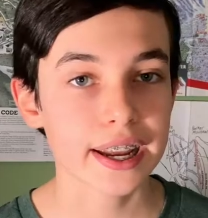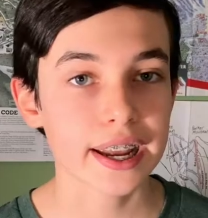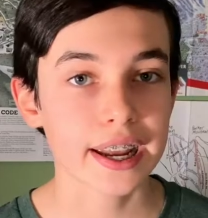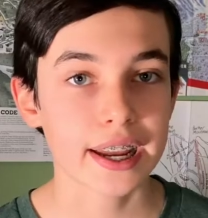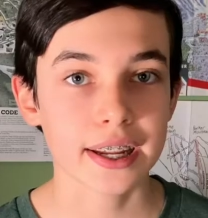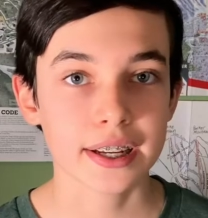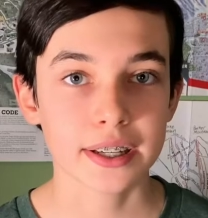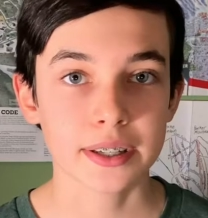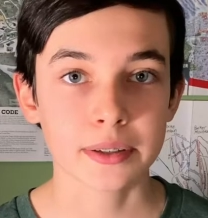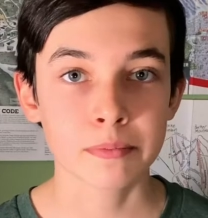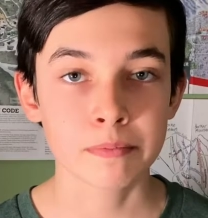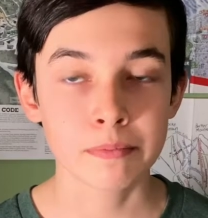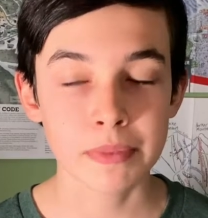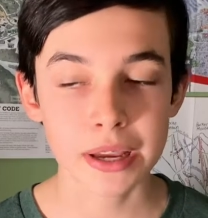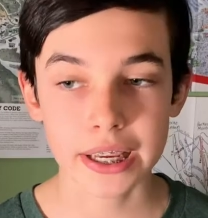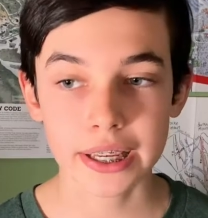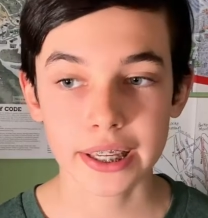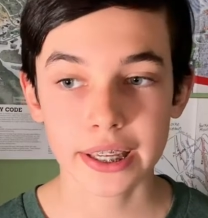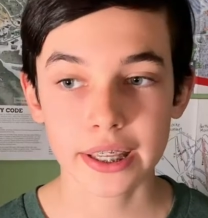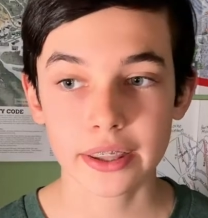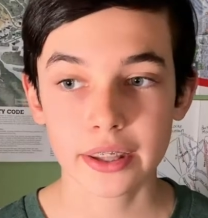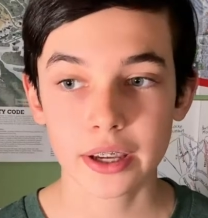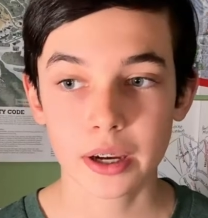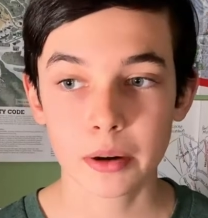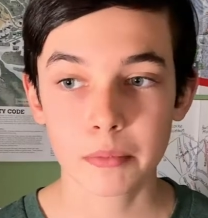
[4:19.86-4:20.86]
and
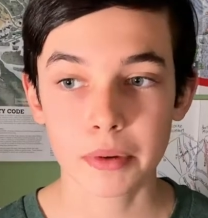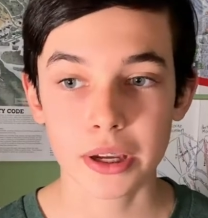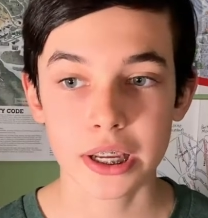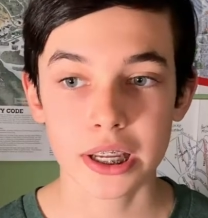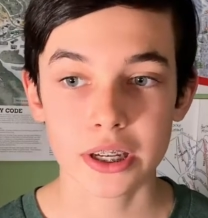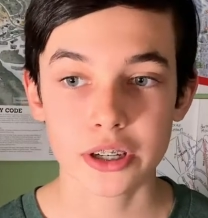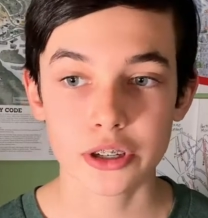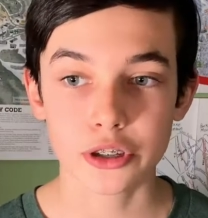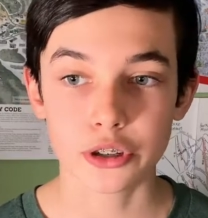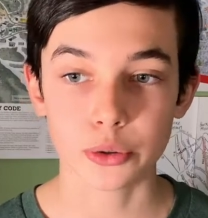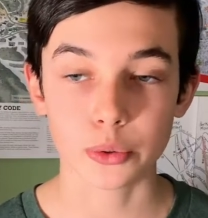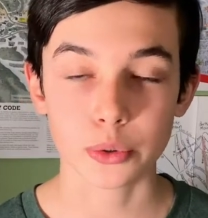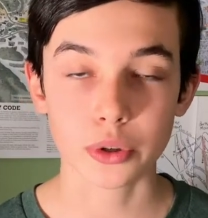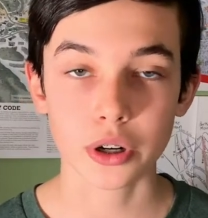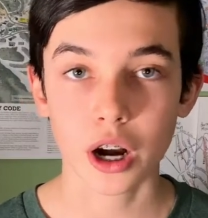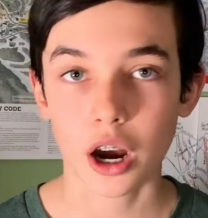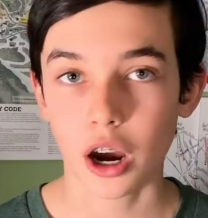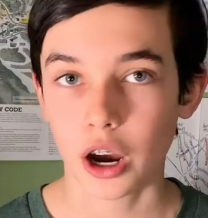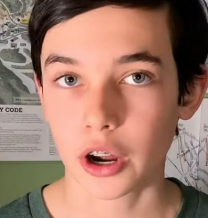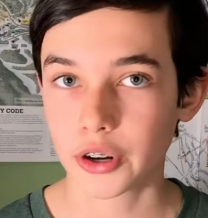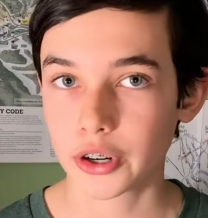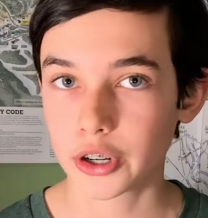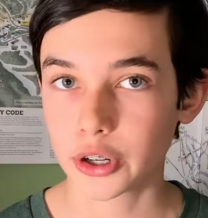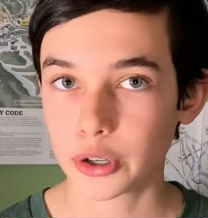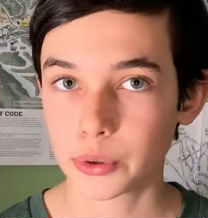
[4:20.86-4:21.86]
making them into
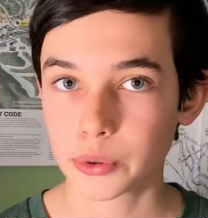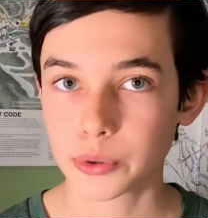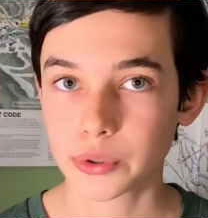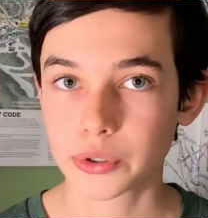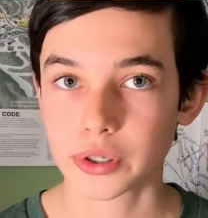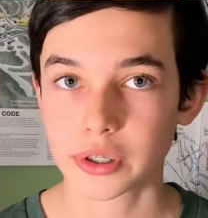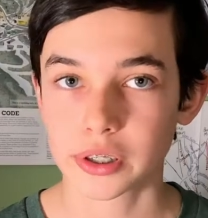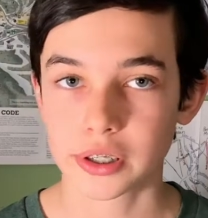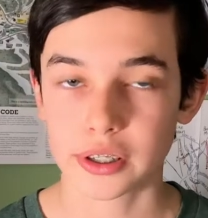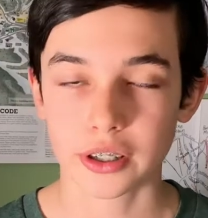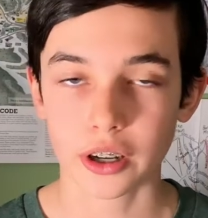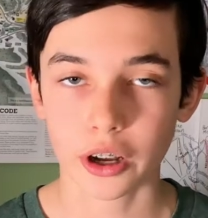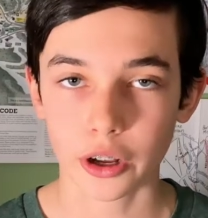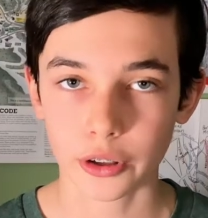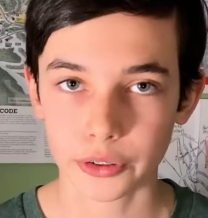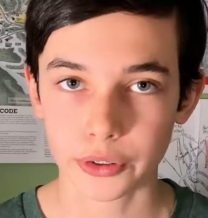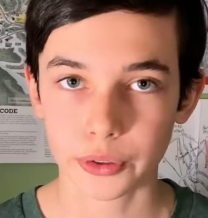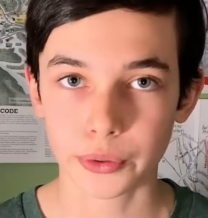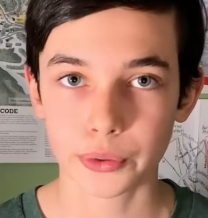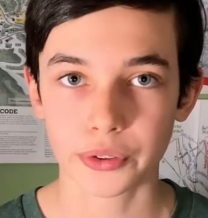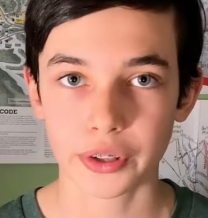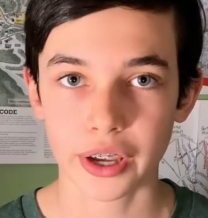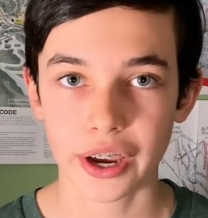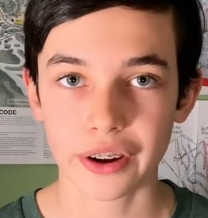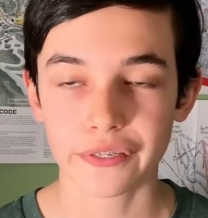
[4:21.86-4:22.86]
condos is
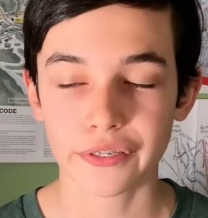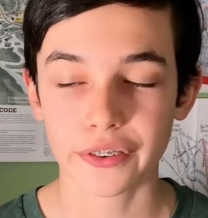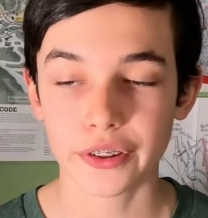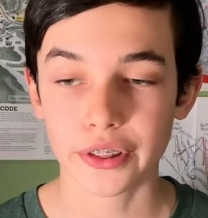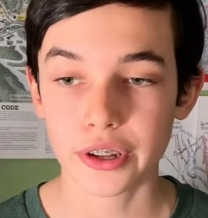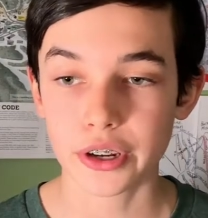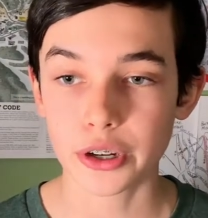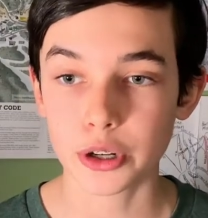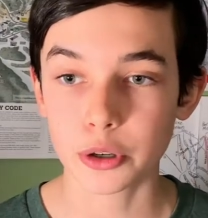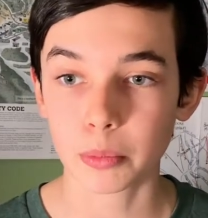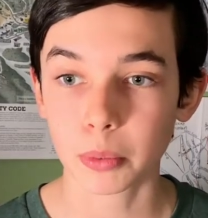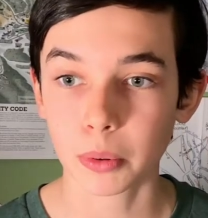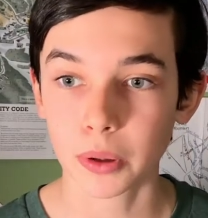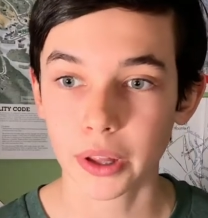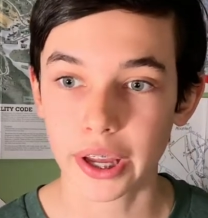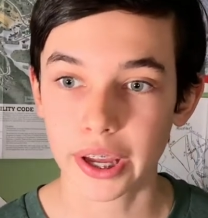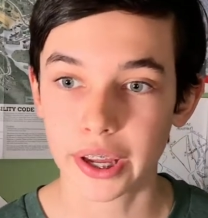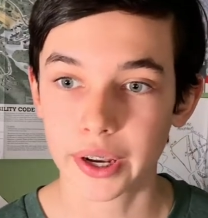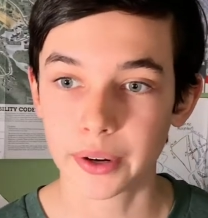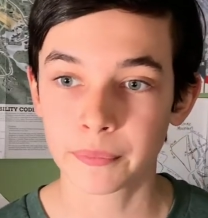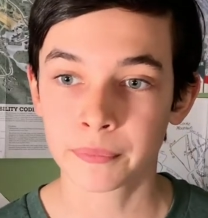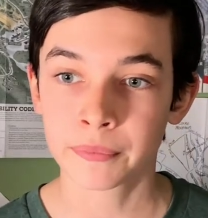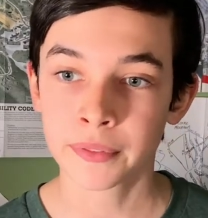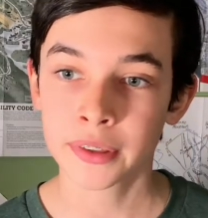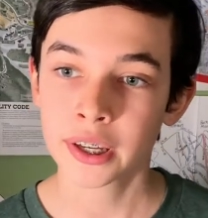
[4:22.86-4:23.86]
also set for the new
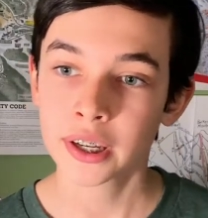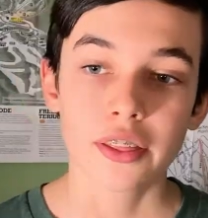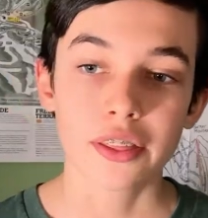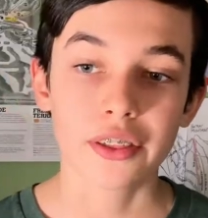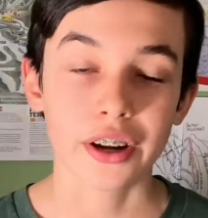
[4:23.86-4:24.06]
plan.